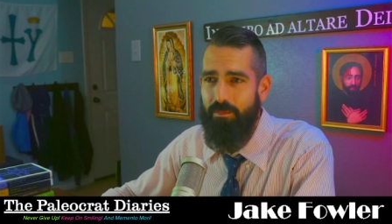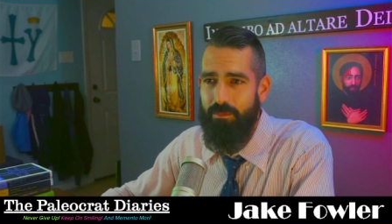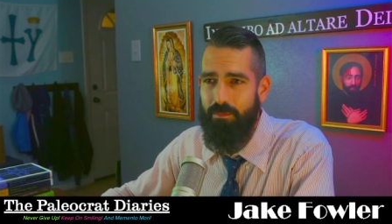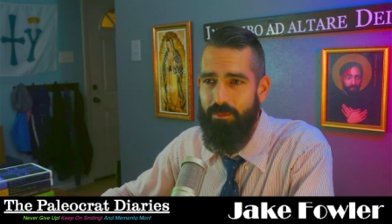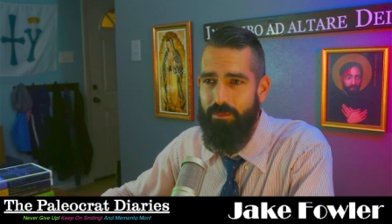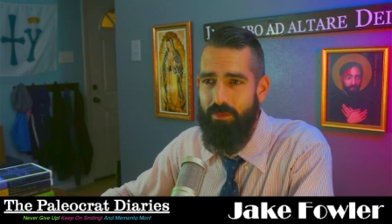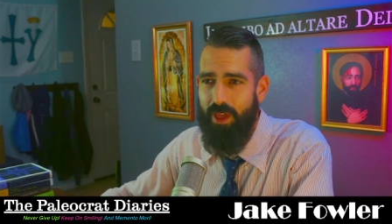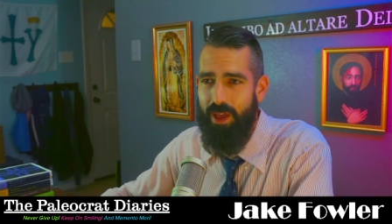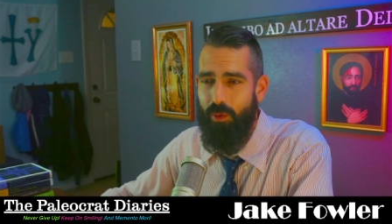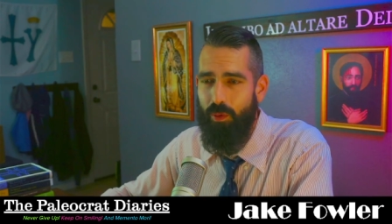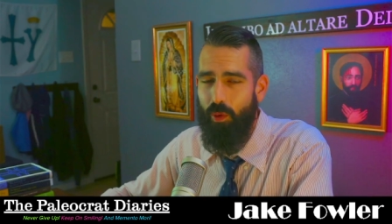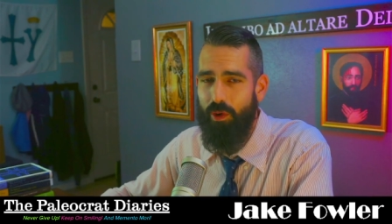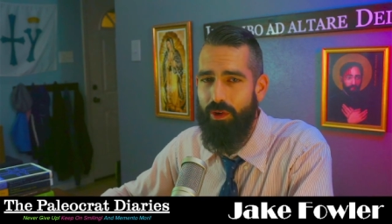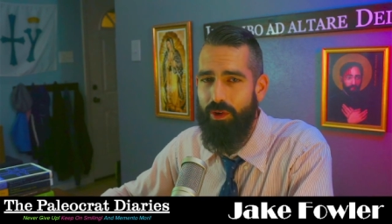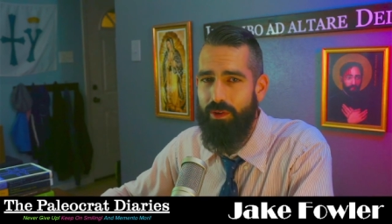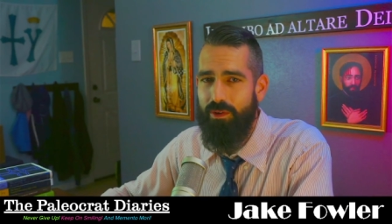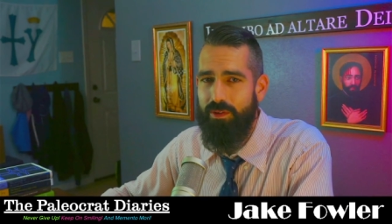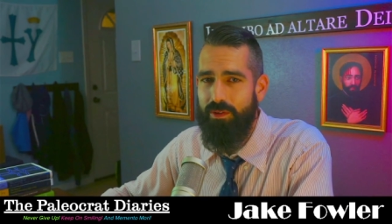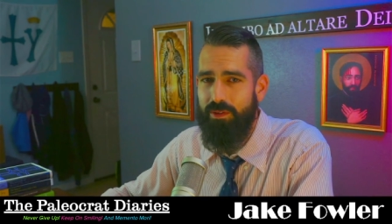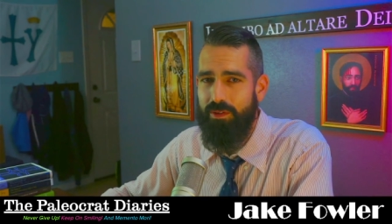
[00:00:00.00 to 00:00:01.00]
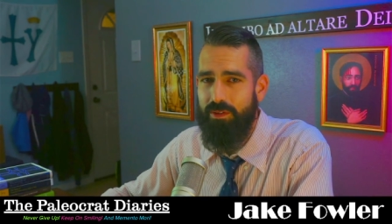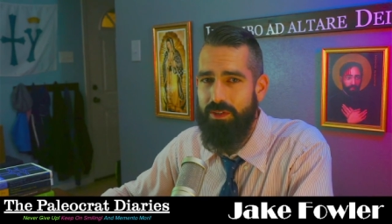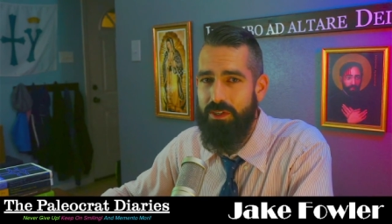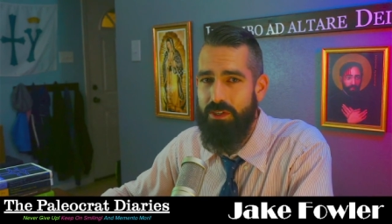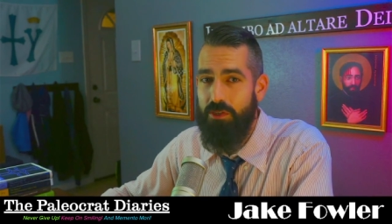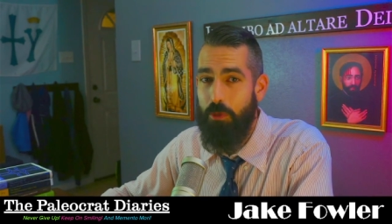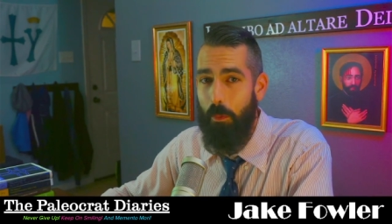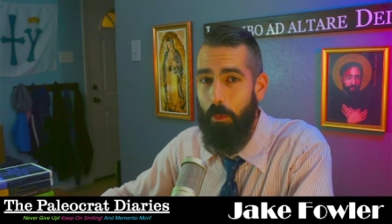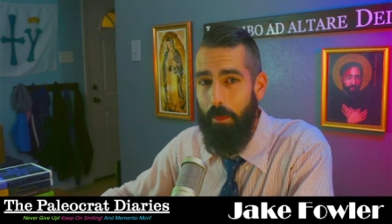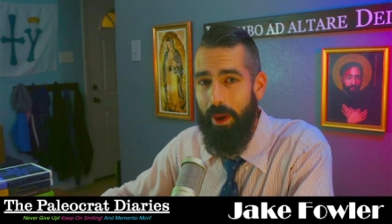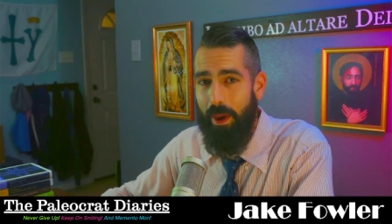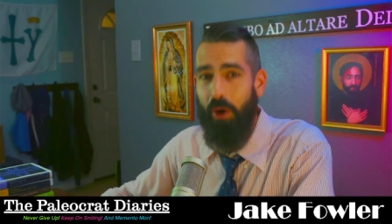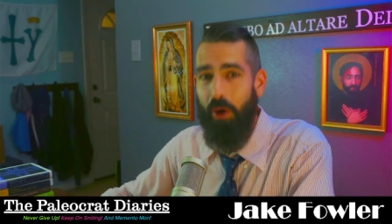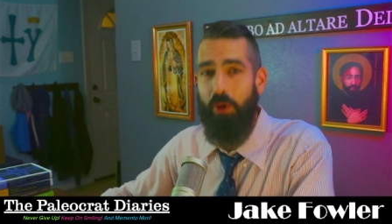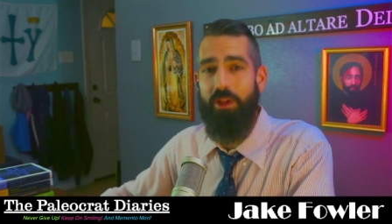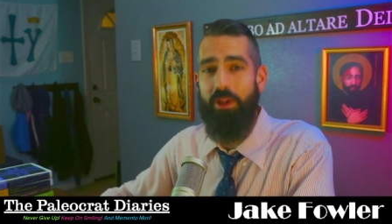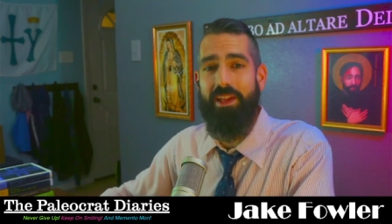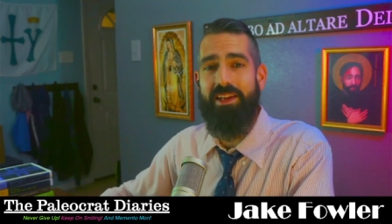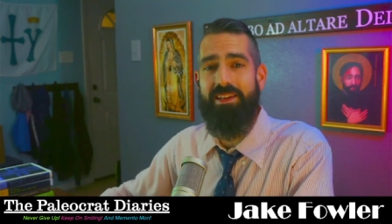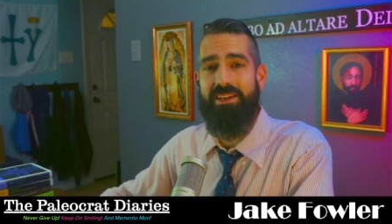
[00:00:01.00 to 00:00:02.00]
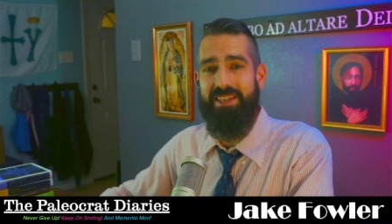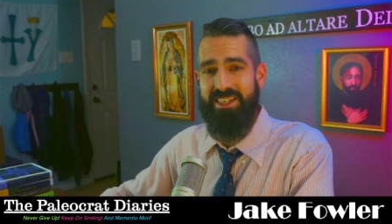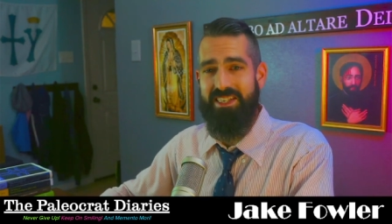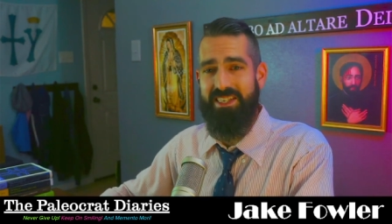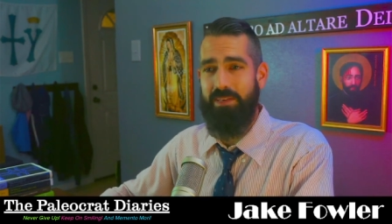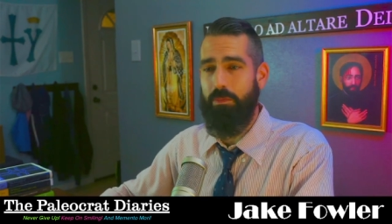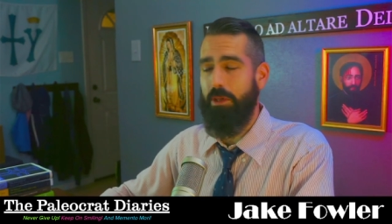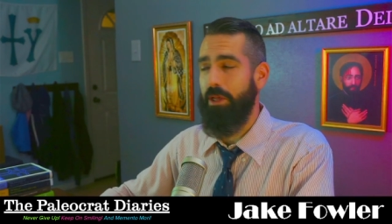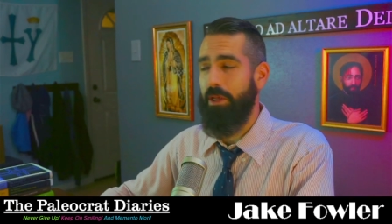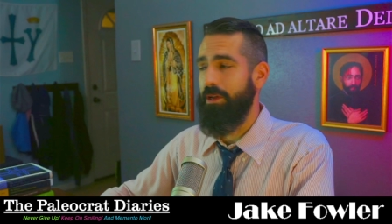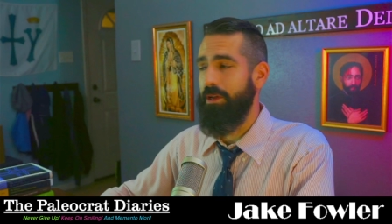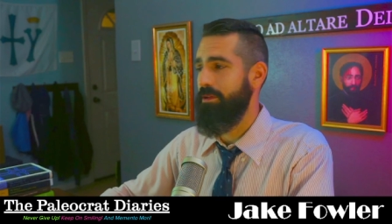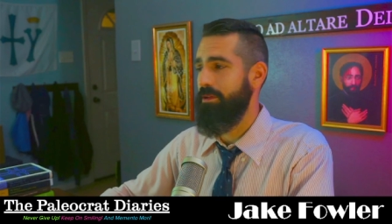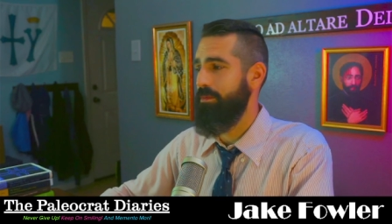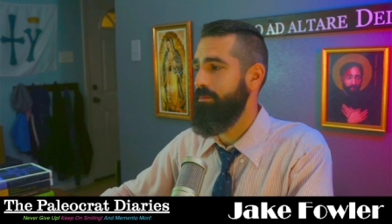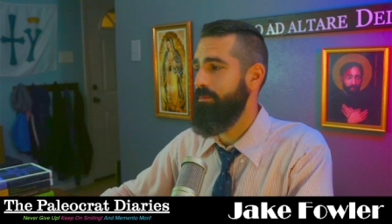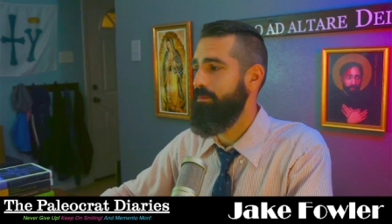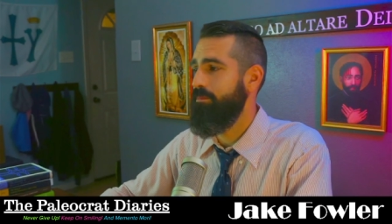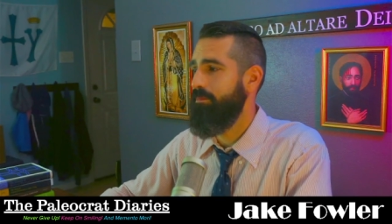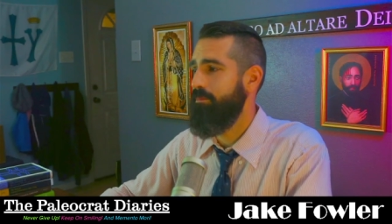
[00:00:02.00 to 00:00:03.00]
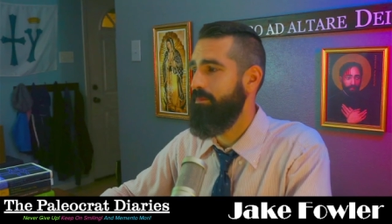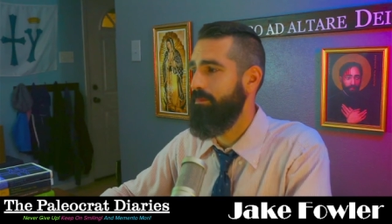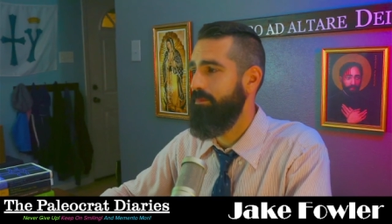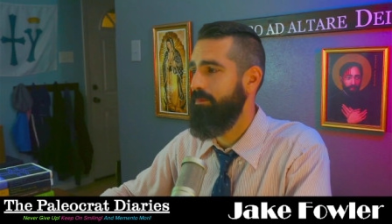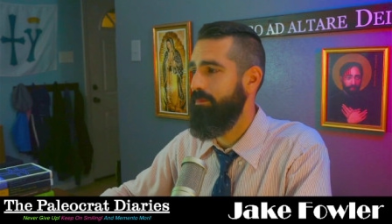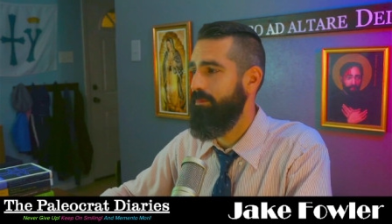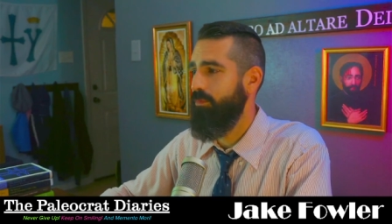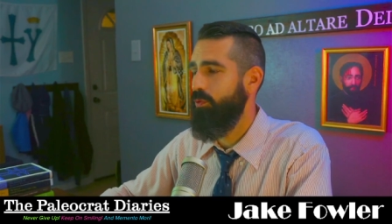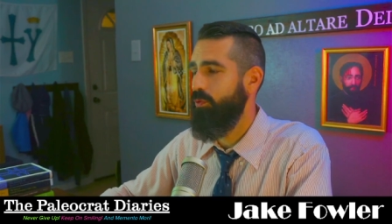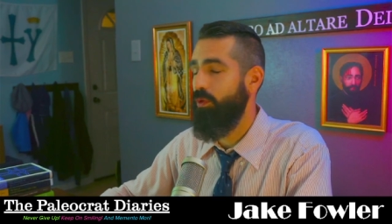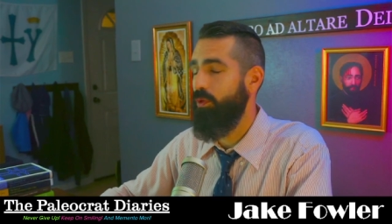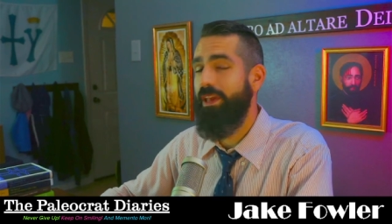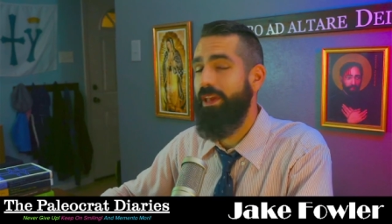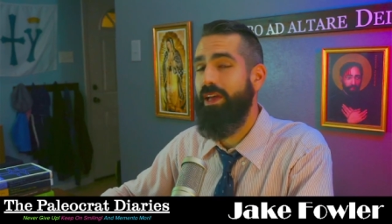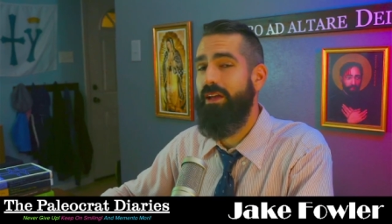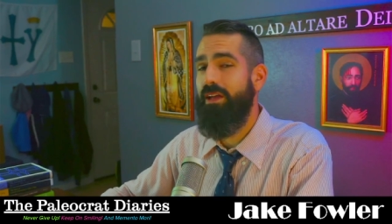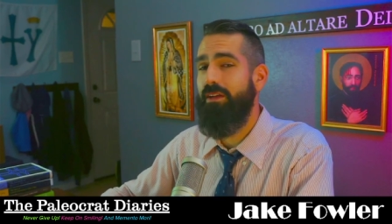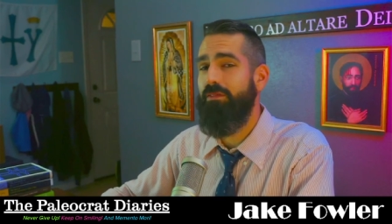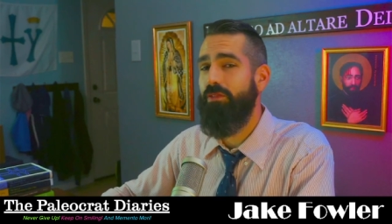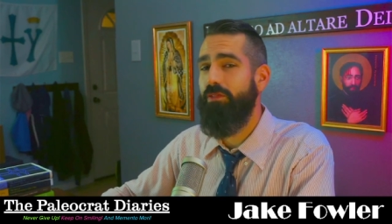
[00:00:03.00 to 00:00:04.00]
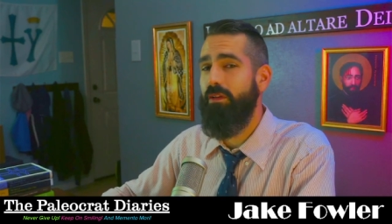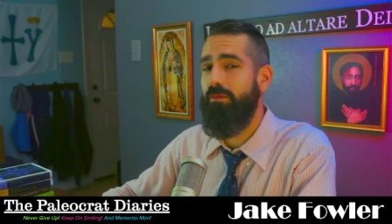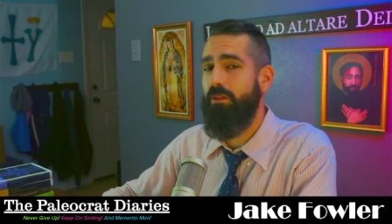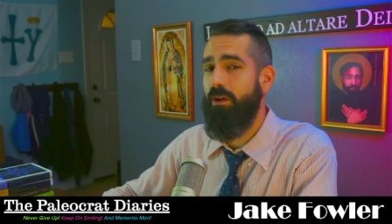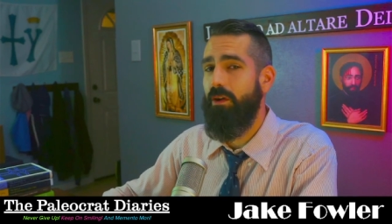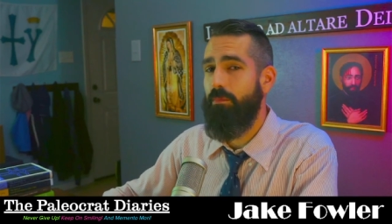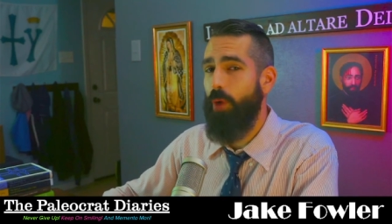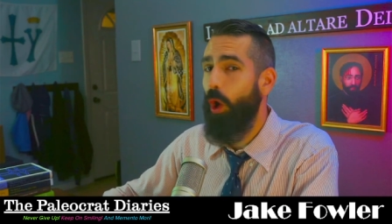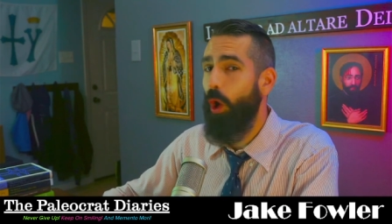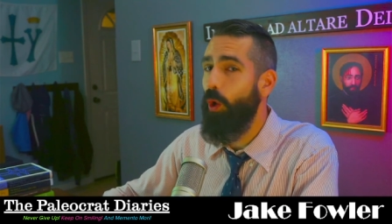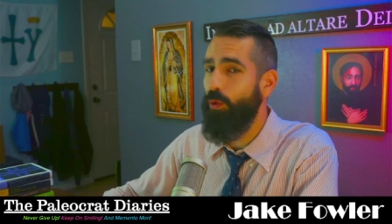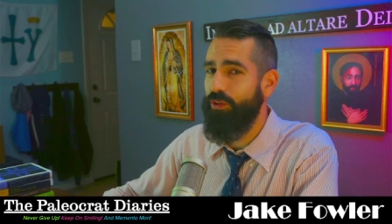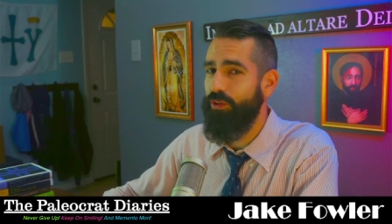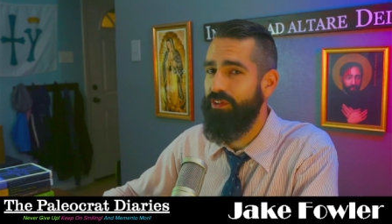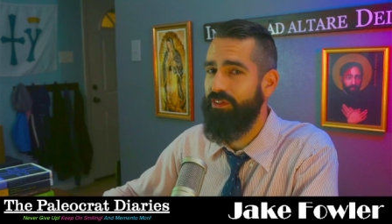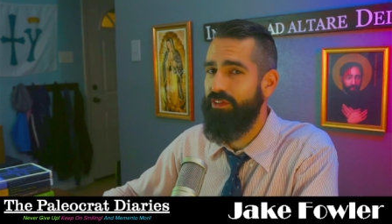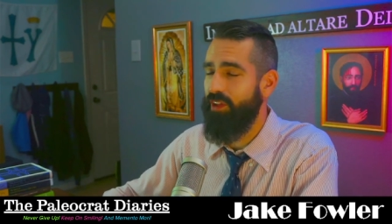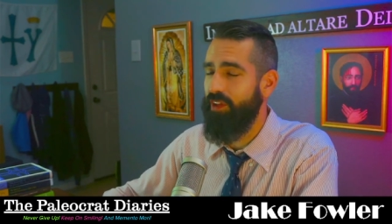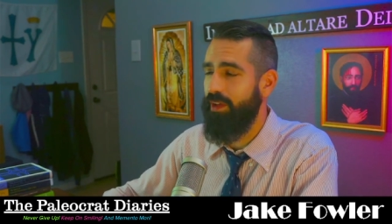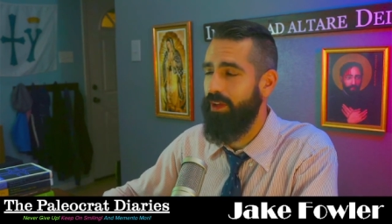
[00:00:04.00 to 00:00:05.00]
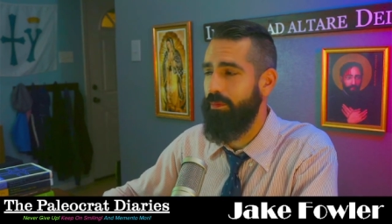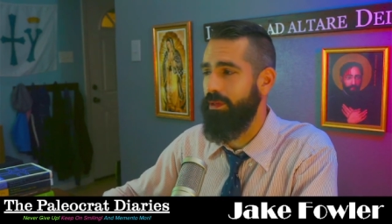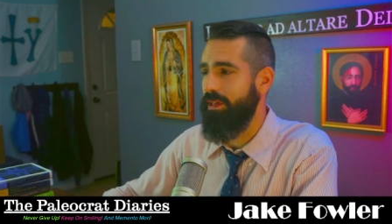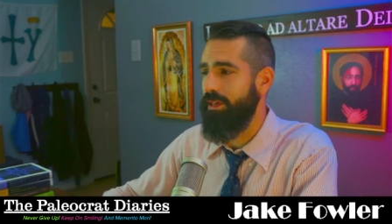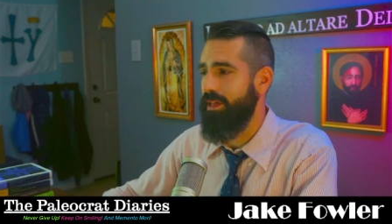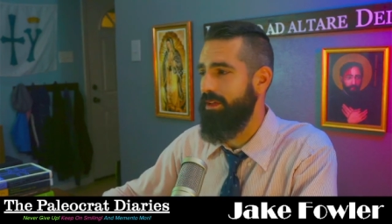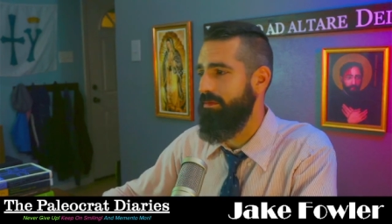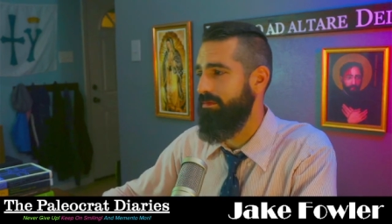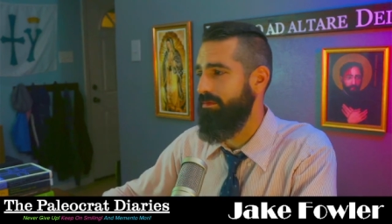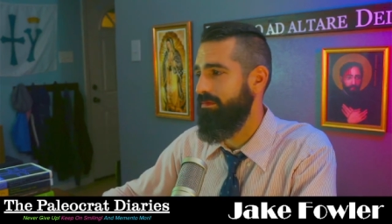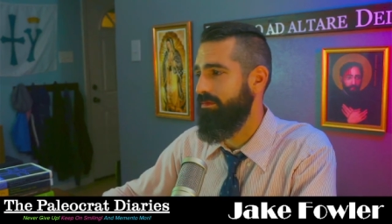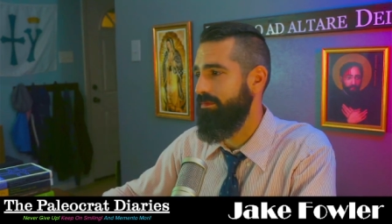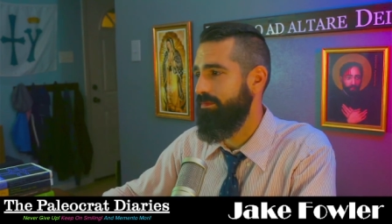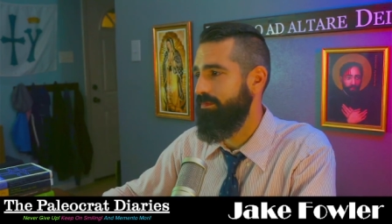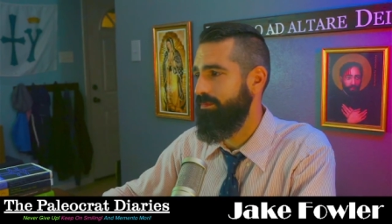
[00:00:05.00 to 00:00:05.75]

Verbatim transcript: they were summarily disciplined, relieved of their posts, I believe.